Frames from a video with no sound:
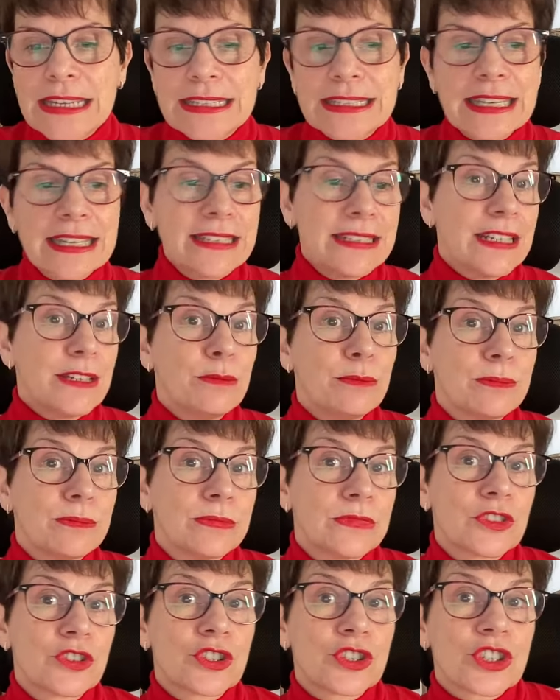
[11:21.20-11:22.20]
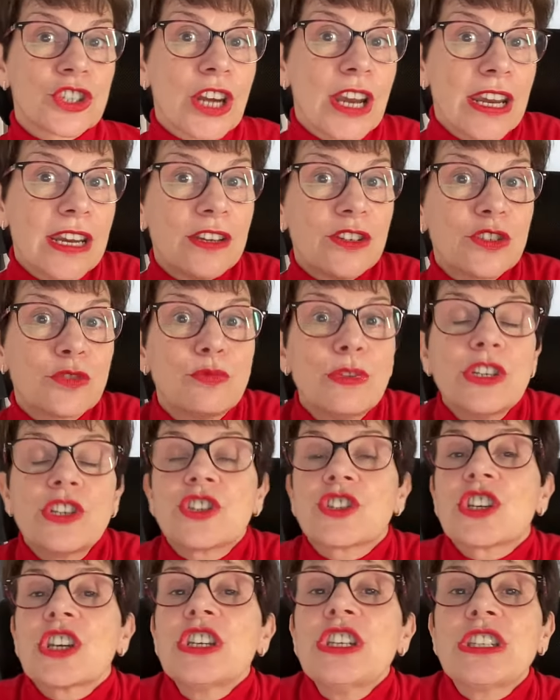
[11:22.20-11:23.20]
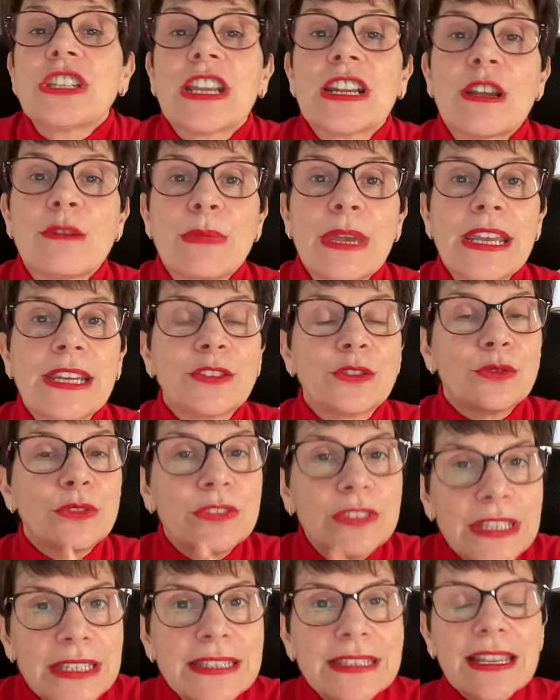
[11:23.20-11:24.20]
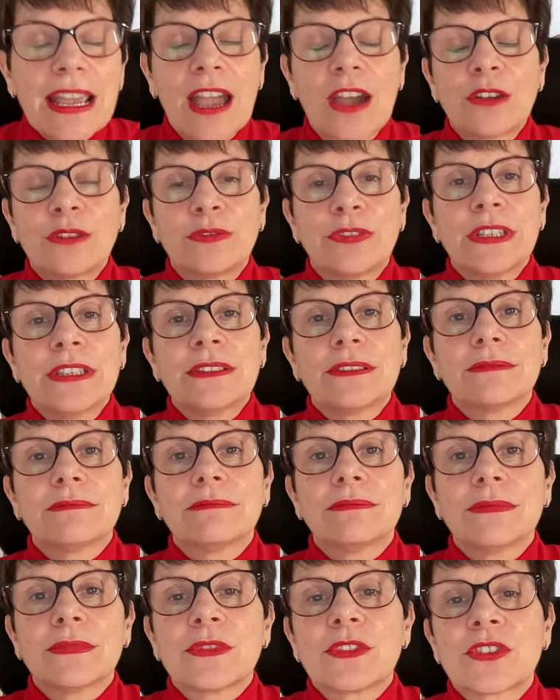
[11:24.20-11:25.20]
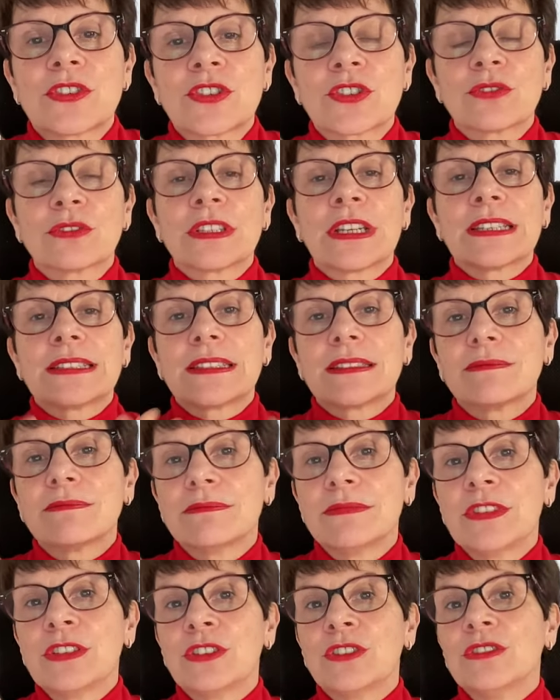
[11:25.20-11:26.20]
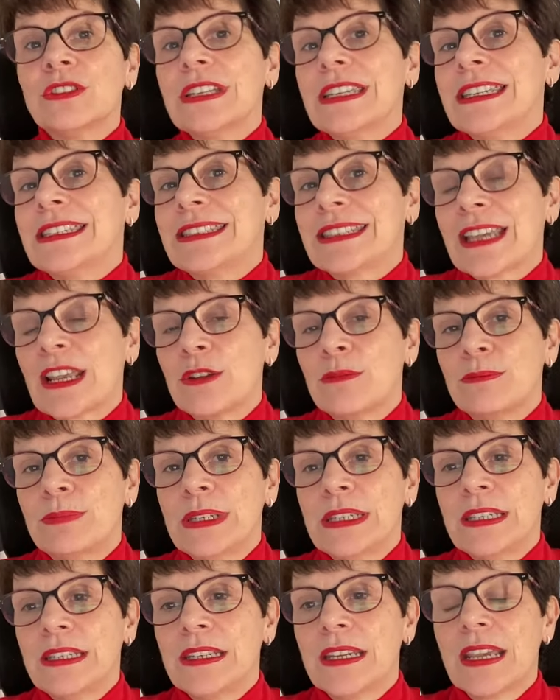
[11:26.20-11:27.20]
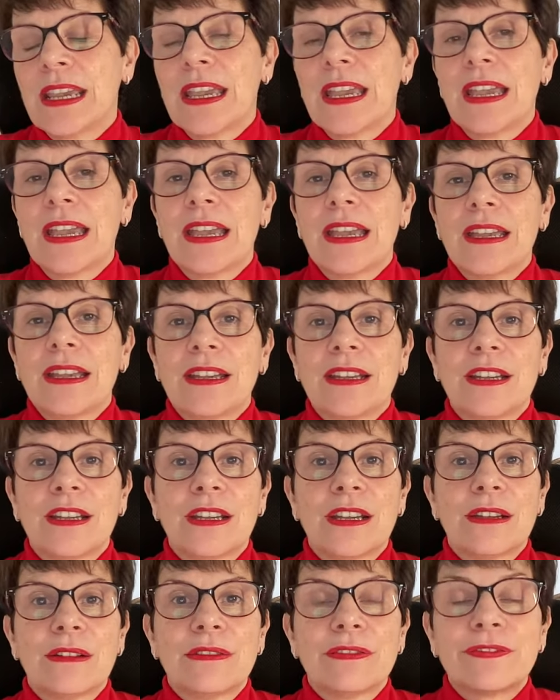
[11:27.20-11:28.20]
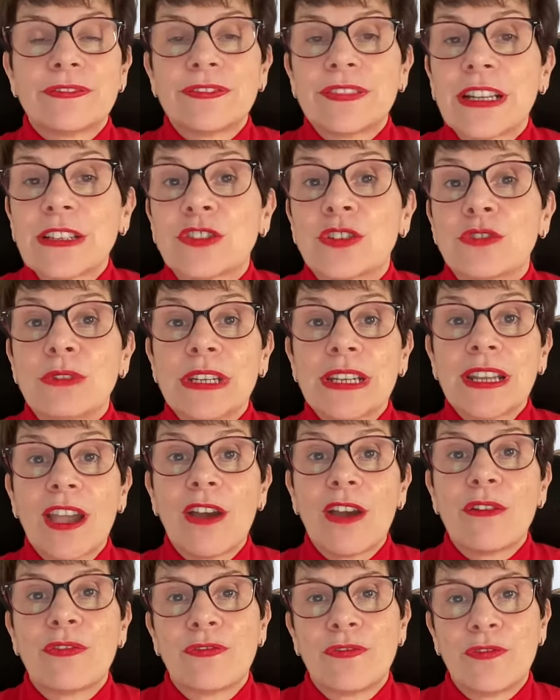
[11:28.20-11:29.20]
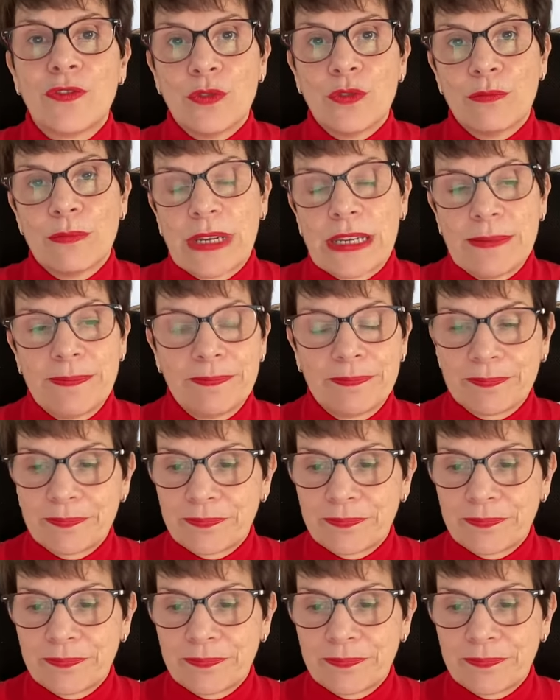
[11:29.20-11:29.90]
can I change? Which changes can I make to this outfit so that you know it can be uh, flattering for me?